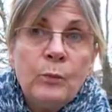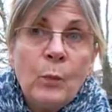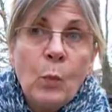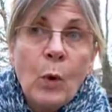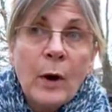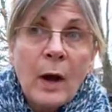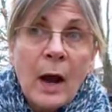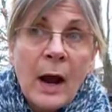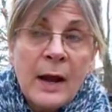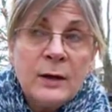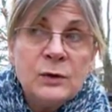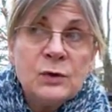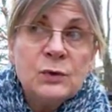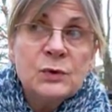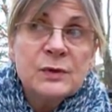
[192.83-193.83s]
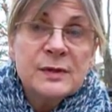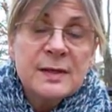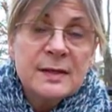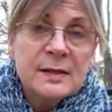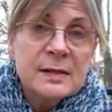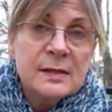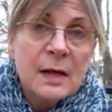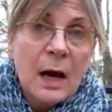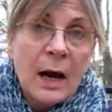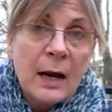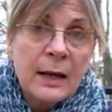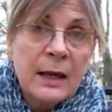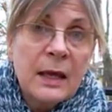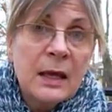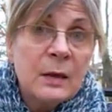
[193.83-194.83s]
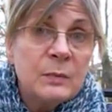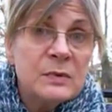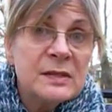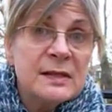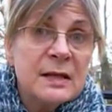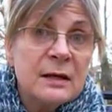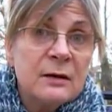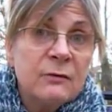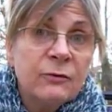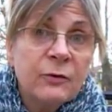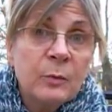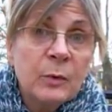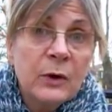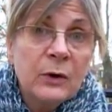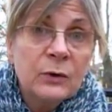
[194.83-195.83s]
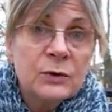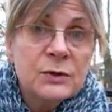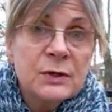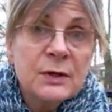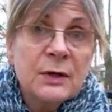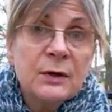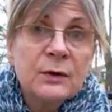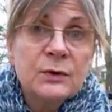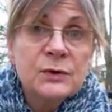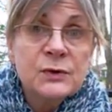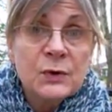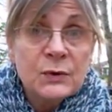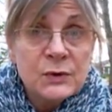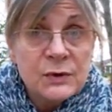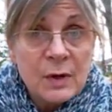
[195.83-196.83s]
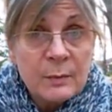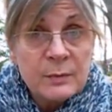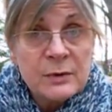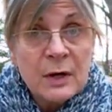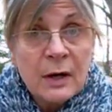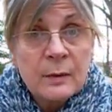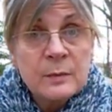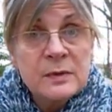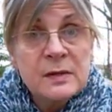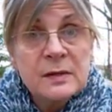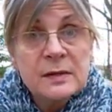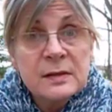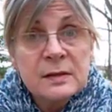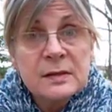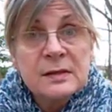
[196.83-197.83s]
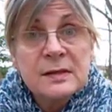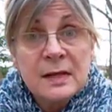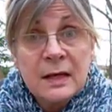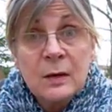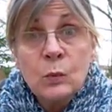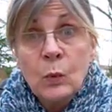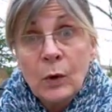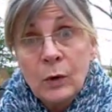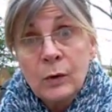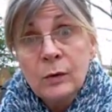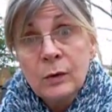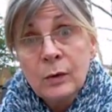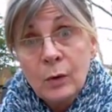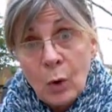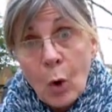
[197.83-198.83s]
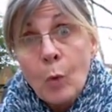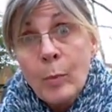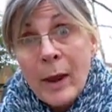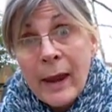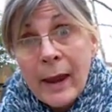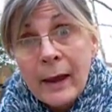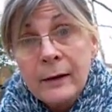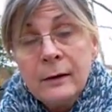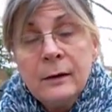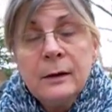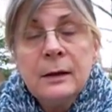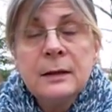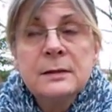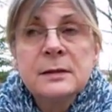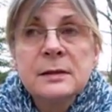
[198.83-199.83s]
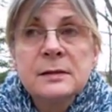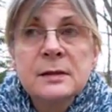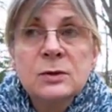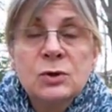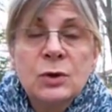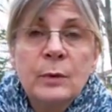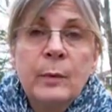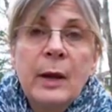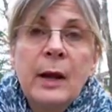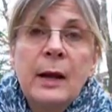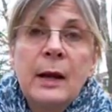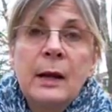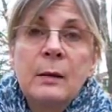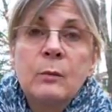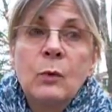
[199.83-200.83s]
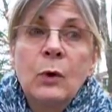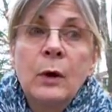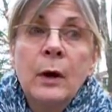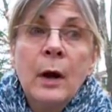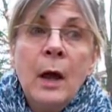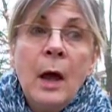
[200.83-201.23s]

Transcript: What I do, since I keep seed from year to year, so sometimes seed will go bad. It doesn't germinate anymore.